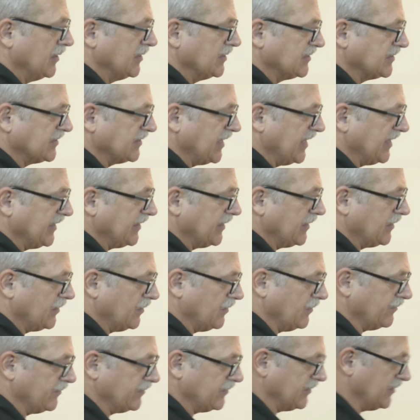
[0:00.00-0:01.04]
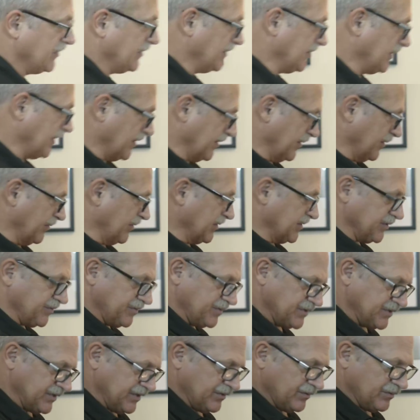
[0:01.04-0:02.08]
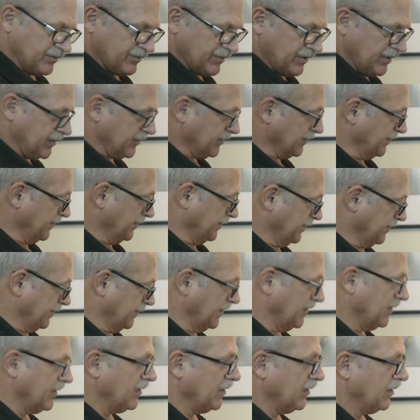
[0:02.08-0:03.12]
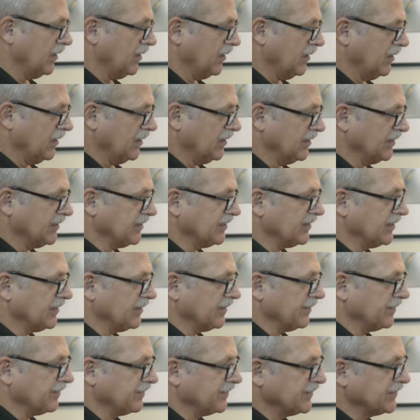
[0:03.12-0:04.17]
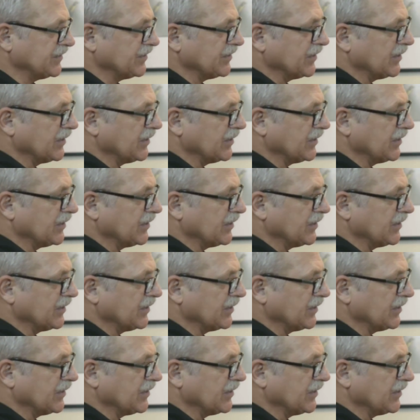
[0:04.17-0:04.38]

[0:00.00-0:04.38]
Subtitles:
slide that over, and then the rest of the machine will run. So you